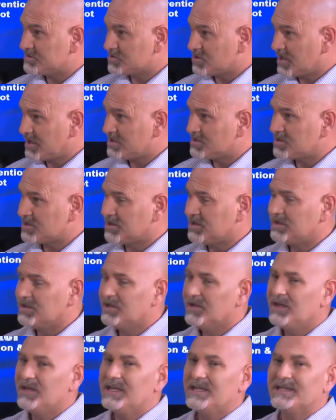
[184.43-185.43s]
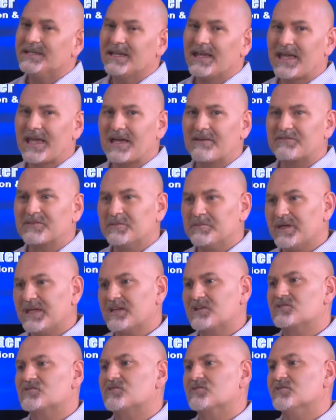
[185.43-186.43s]
is changing, you have to
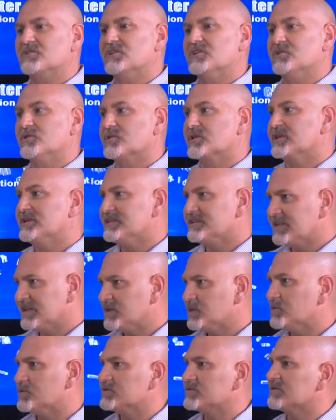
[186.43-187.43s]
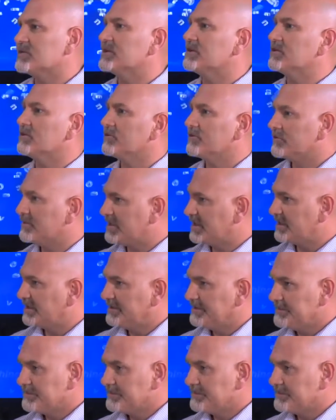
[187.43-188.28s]
make sure that you're continuously learning.